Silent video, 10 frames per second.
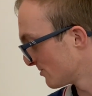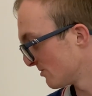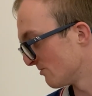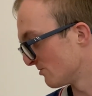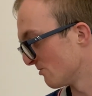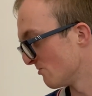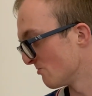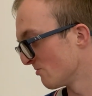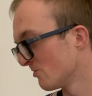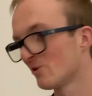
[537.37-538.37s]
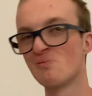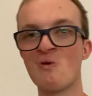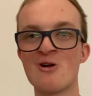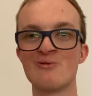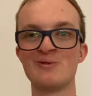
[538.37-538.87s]
do some
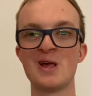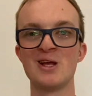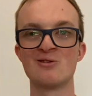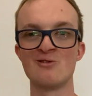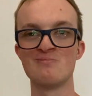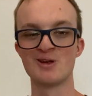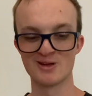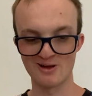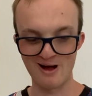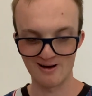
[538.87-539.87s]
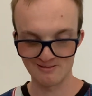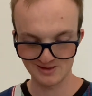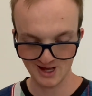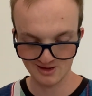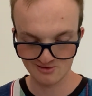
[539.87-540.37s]
work with T2 because I love
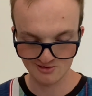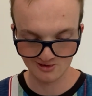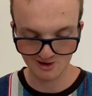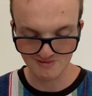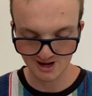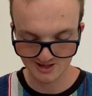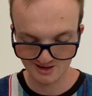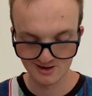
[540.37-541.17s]
T2 so much.